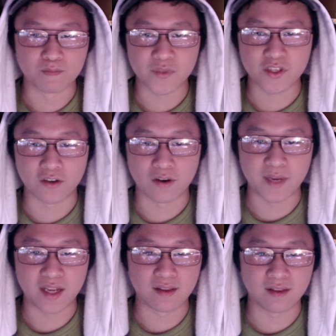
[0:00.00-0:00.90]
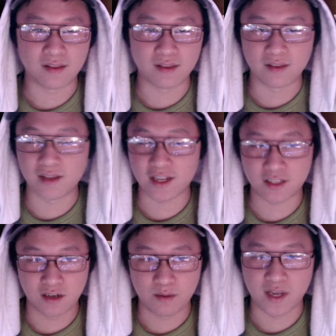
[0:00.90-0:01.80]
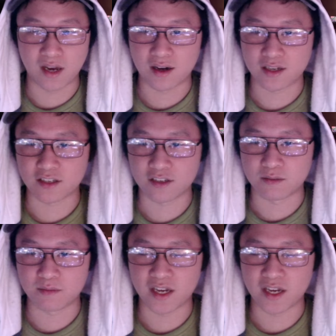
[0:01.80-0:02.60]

So I mean that's gonna be awesome.